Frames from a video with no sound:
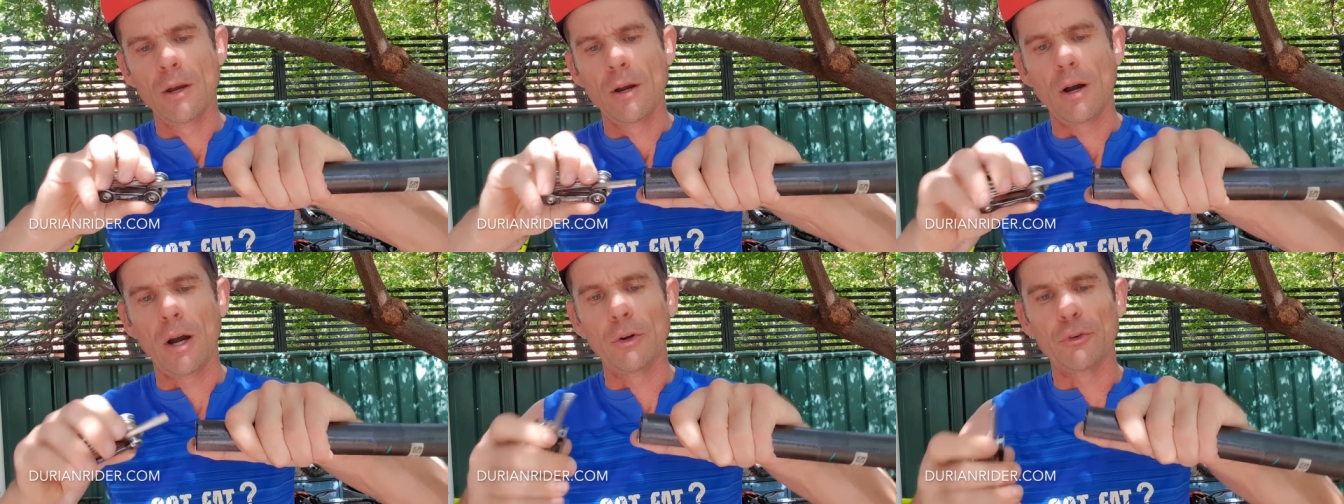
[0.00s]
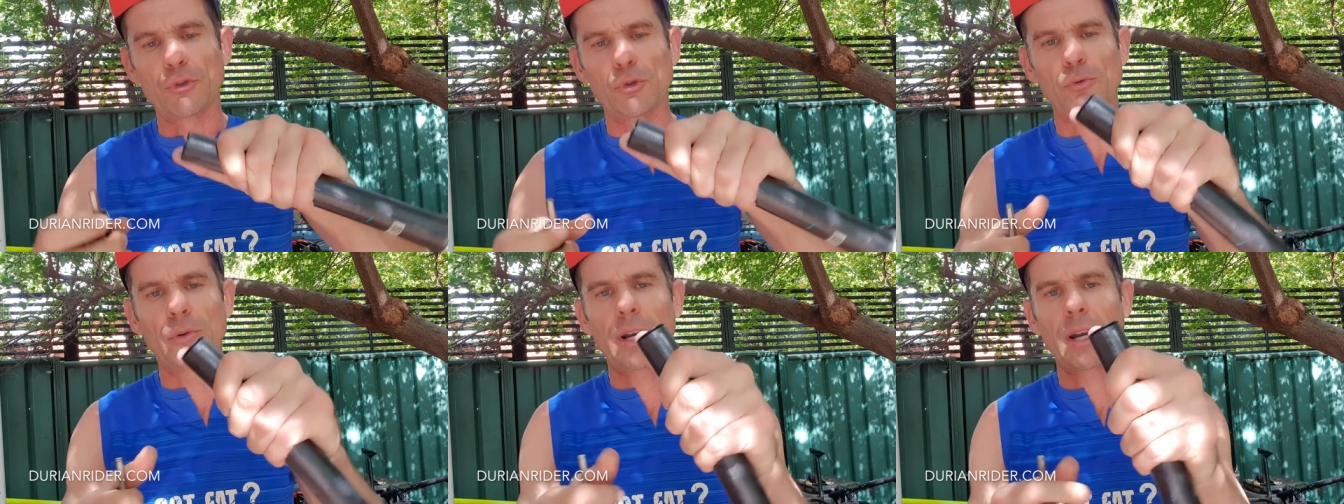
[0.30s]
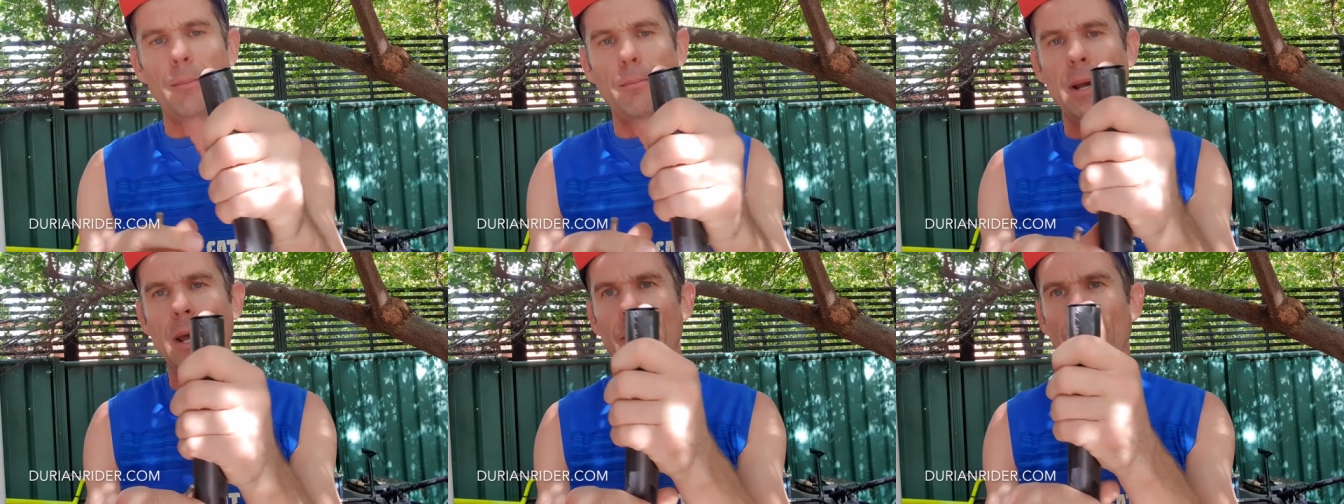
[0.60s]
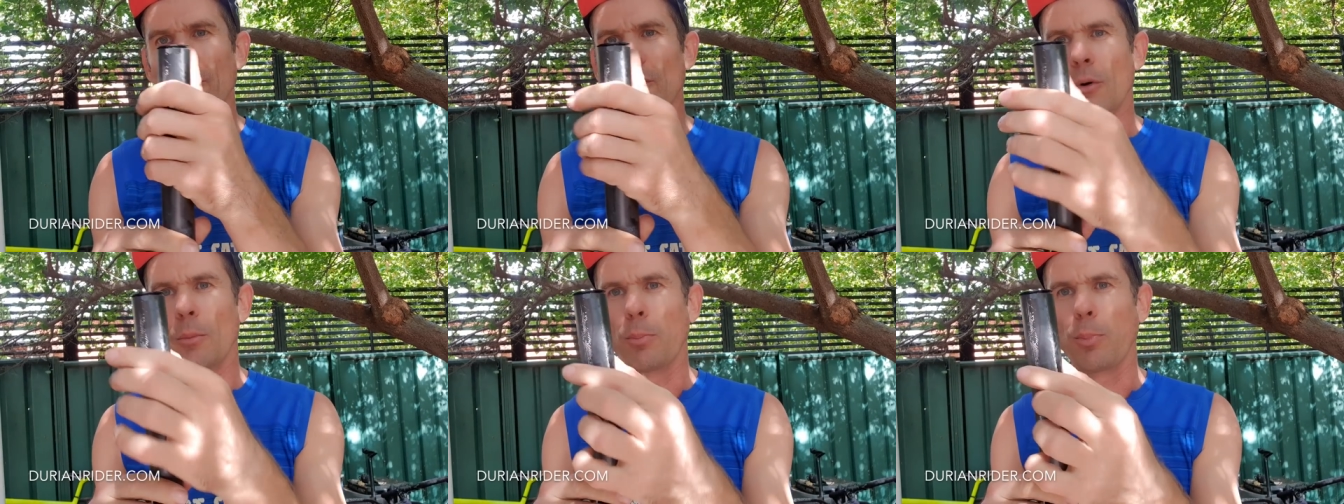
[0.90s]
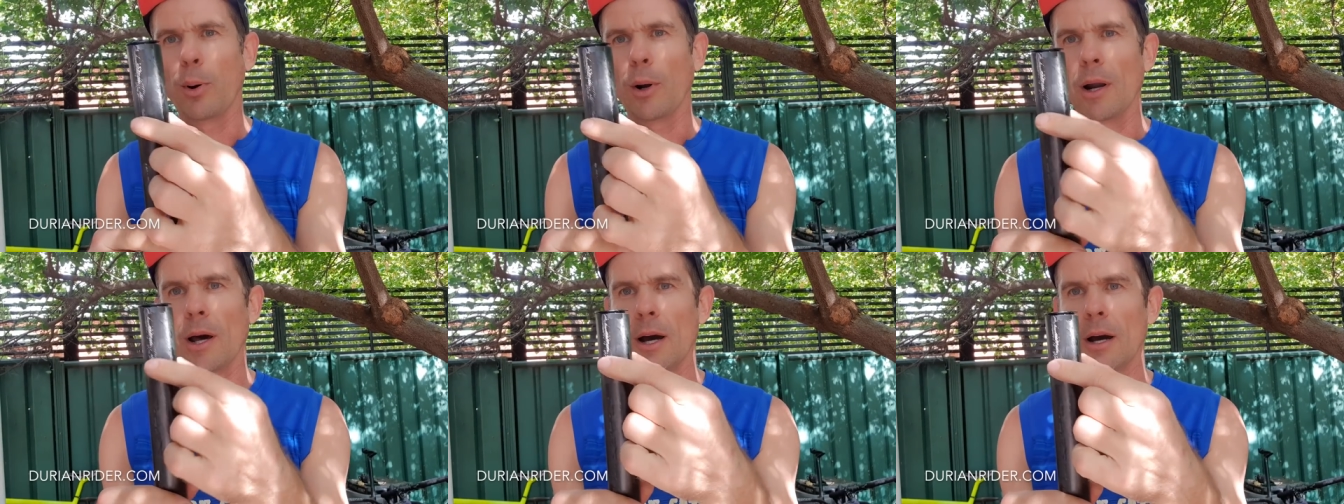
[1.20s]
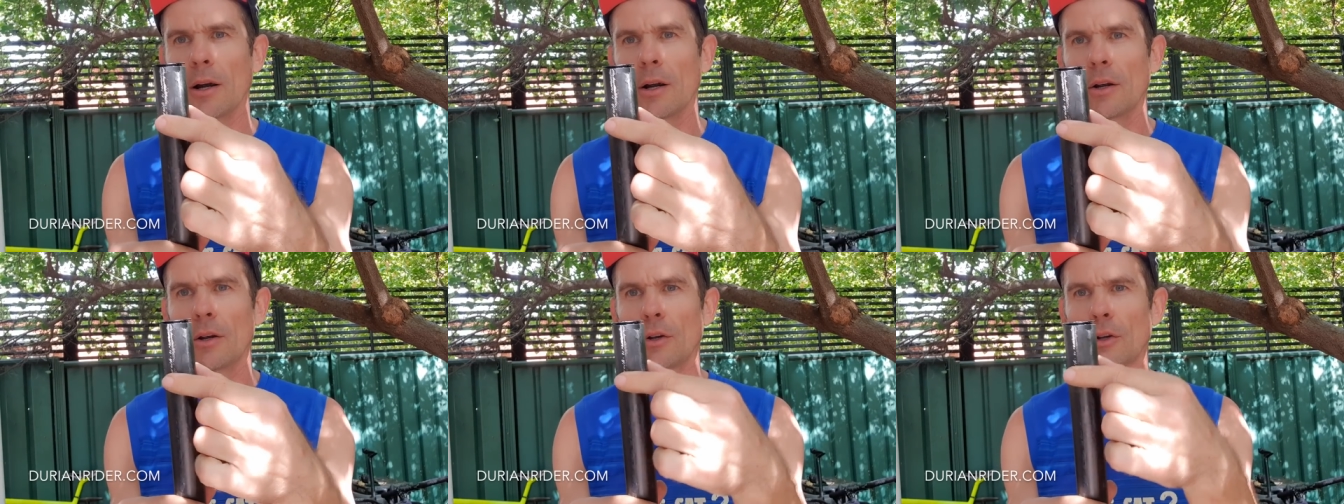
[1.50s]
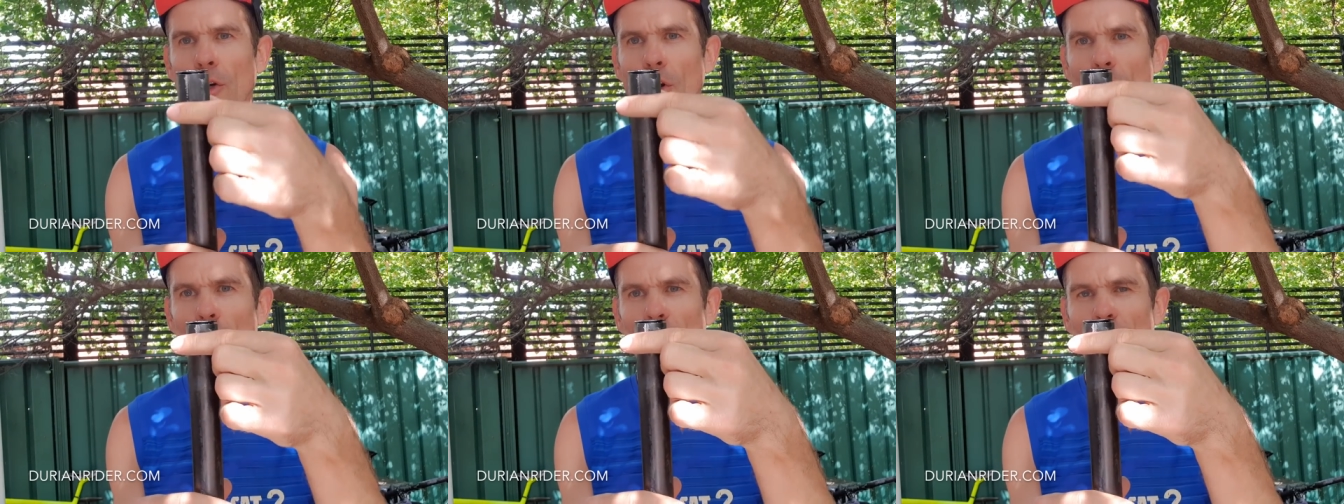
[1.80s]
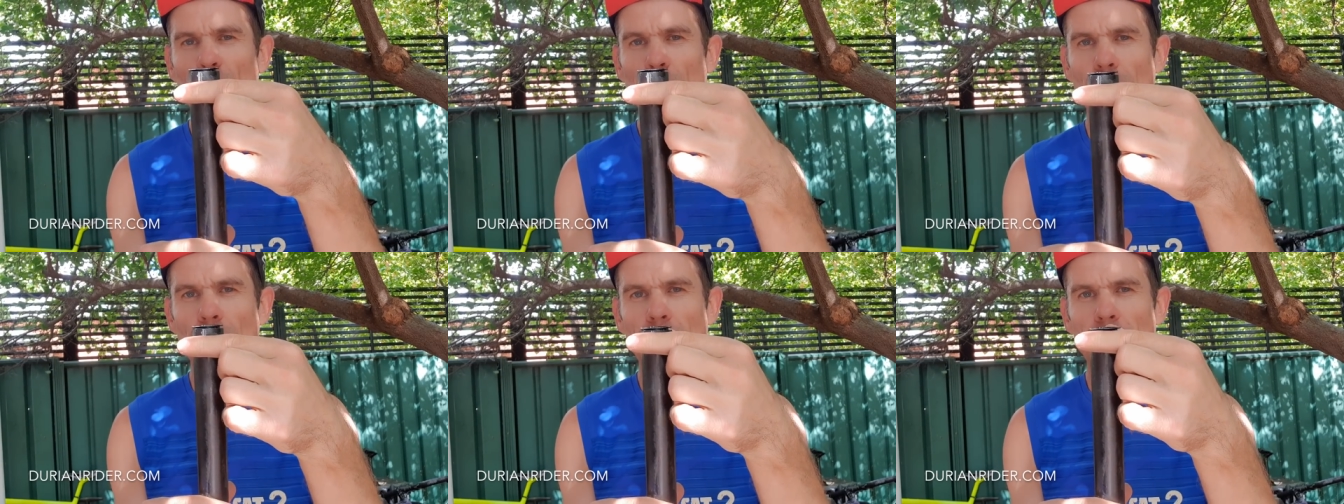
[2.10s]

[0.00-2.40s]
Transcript: I do recommend that your plug goes